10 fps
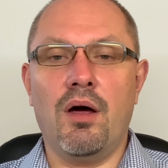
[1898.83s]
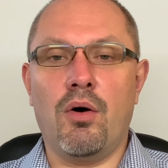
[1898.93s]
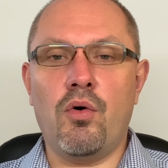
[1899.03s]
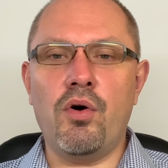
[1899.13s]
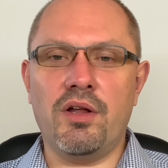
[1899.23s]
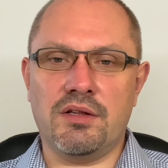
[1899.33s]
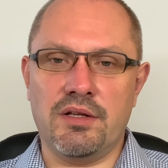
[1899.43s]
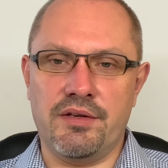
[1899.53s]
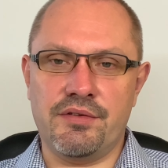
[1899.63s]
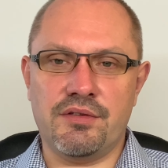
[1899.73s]
Or at
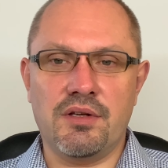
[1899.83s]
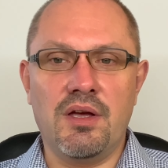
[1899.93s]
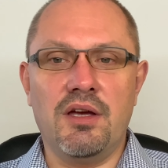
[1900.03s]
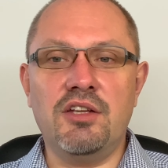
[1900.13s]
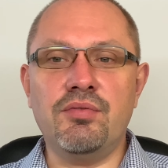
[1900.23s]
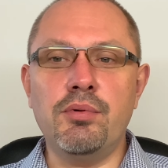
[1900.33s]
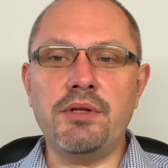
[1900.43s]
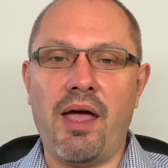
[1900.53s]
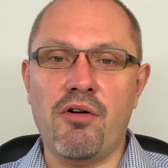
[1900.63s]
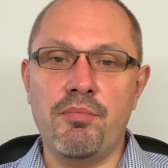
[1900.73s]
least, it would
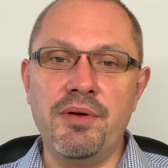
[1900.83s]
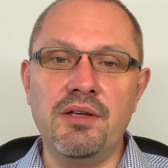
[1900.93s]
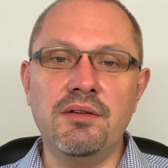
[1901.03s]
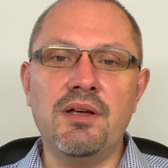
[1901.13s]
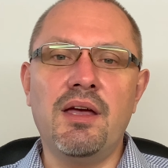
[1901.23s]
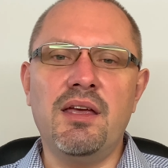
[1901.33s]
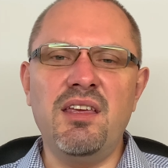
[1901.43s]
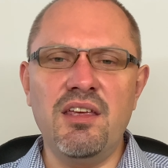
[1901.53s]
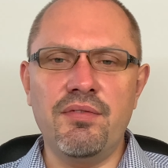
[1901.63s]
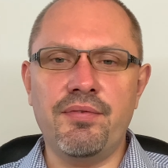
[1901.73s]
have been
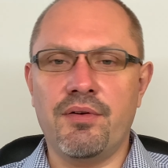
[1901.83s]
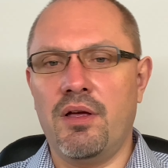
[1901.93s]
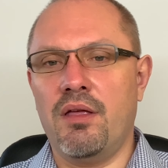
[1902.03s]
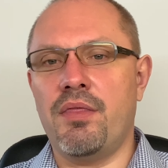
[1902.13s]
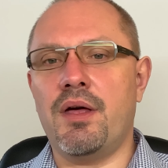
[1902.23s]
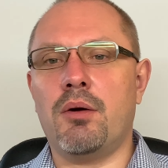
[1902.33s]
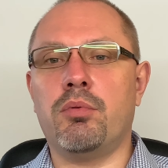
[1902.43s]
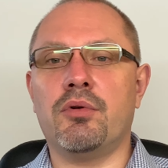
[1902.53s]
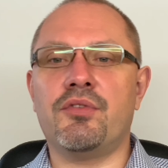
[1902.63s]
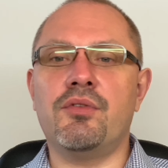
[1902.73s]
if there
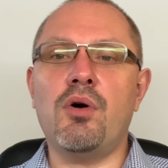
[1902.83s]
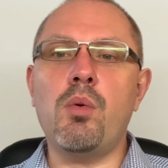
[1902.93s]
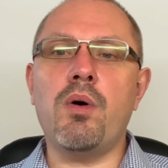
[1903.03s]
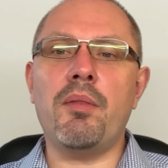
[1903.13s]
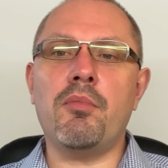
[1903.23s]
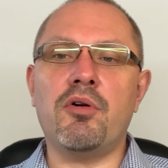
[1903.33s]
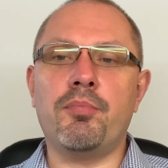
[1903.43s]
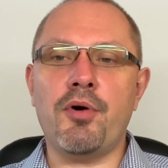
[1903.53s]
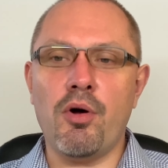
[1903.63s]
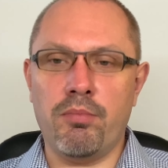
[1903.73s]
was no one more
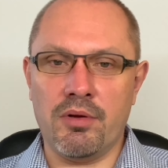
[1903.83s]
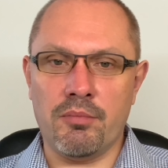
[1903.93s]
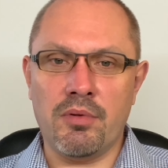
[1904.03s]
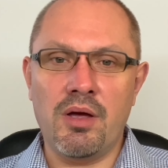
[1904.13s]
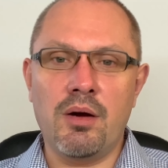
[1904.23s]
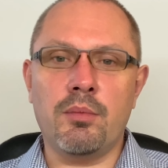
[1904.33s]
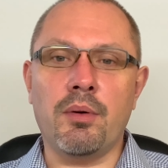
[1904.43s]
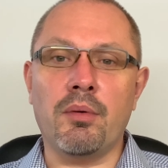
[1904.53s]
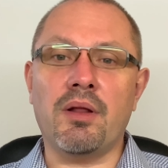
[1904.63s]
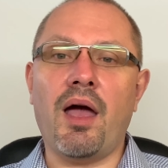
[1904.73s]
problem we
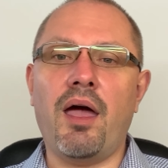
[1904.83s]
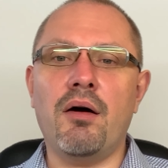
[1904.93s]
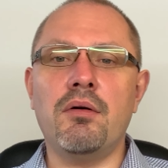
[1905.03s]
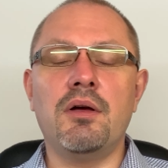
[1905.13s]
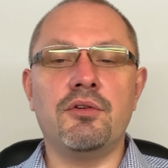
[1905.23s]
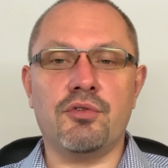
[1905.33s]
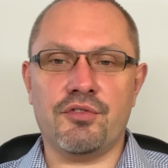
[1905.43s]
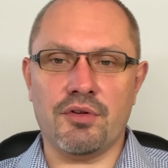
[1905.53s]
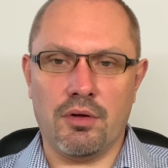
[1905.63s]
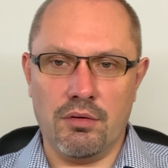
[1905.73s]
will have to
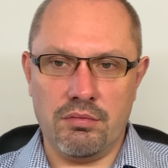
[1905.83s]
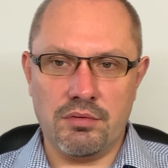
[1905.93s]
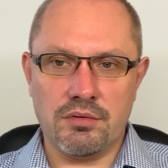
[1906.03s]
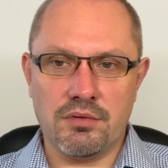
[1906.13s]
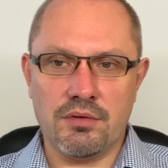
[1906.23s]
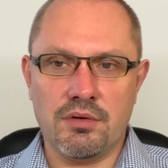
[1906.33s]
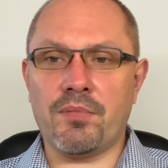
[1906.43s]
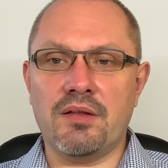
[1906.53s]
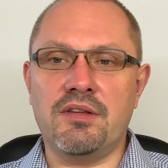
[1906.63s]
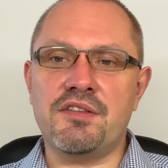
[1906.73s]
solve.
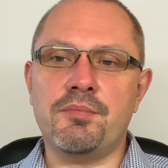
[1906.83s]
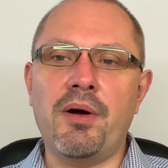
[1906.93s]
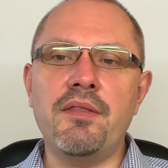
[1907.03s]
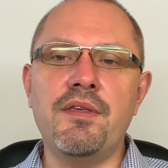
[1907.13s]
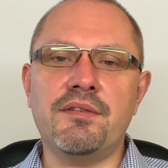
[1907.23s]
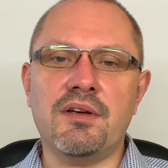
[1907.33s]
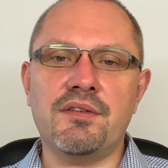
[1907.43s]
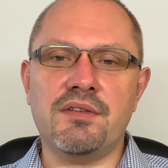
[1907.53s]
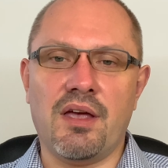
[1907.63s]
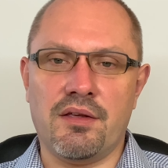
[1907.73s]
Despite the
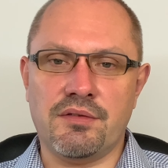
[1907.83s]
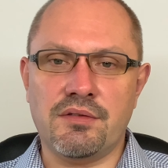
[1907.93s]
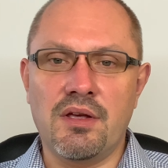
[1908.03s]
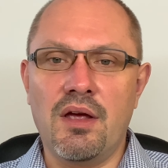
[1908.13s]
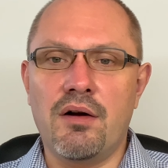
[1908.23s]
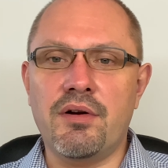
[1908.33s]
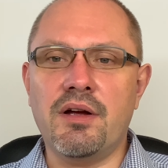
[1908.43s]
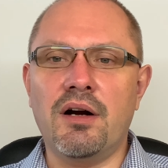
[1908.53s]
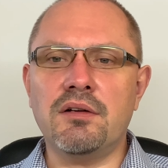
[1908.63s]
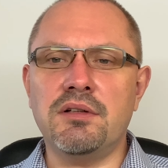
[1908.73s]
success,
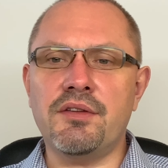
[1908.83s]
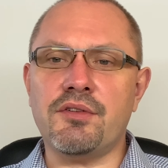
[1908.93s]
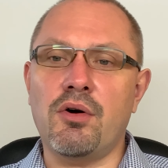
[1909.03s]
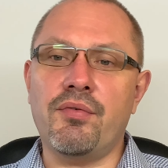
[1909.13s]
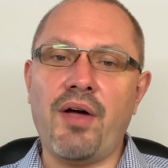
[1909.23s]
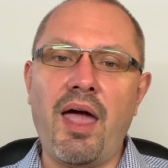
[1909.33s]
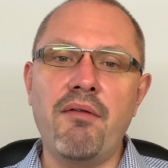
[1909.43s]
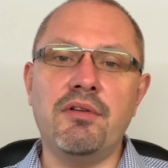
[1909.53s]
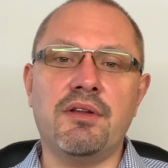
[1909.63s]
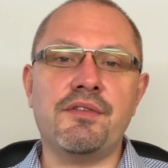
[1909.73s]
regardless of
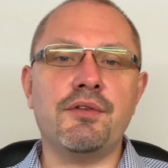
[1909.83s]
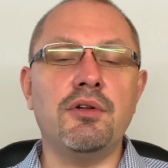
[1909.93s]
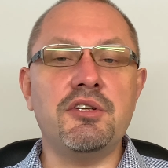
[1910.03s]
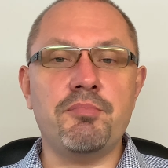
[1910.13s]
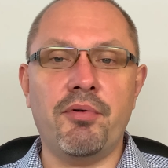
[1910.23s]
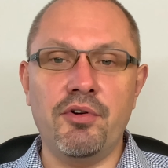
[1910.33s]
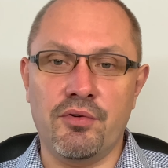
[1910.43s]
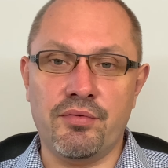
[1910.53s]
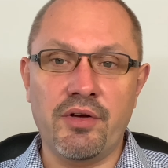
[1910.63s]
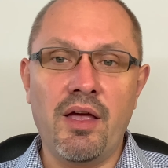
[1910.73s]
having a solid
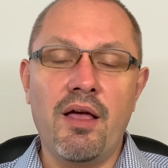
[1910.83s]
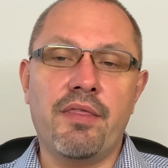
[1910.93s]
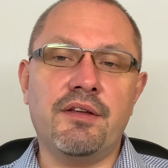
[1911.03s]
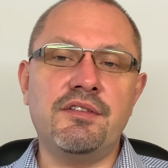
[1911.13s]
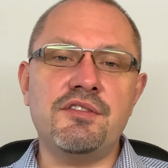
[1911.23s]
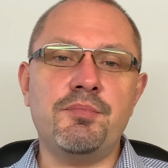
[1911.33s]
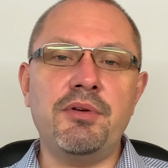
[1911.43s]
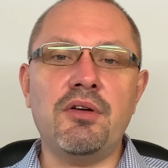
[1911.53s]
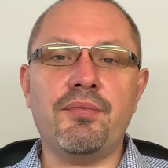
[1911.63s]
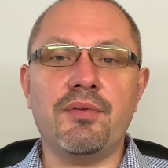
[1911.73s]
proof that the
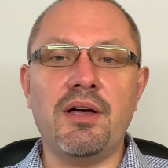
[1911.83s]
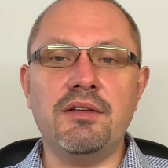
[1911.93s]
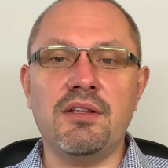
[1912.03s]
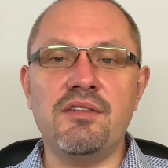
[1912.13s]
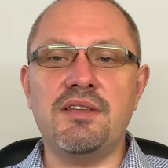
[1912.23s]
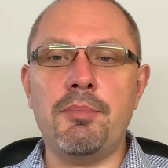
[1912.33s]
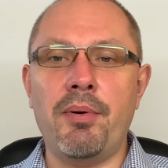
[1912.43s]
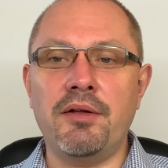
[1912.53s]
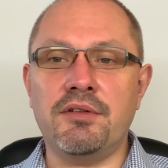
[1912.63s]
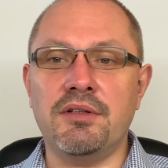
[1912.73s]
speed of light is
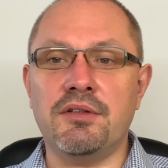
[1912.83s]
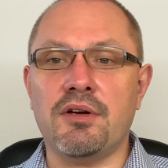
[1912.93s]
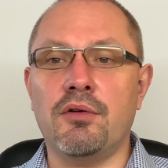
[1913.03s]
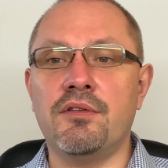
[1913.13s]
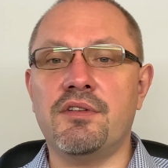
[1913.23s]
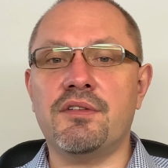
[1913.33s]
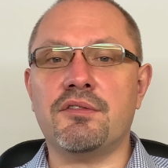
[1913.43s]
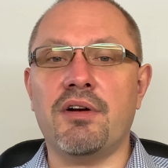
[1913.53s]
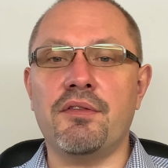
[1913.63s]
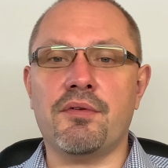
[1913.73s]
dependent on the
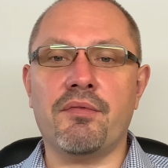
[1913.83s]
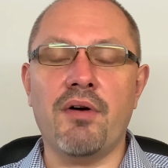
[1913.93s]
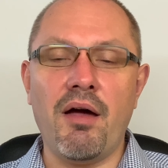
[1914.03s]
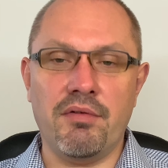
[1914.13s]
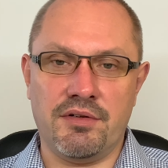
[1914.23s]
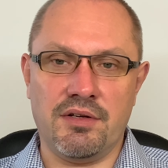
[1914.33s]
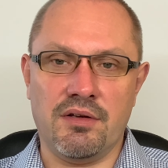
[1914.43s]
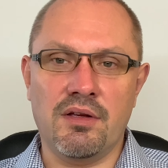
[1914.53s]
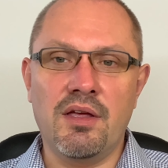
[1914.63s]
strength of gravity,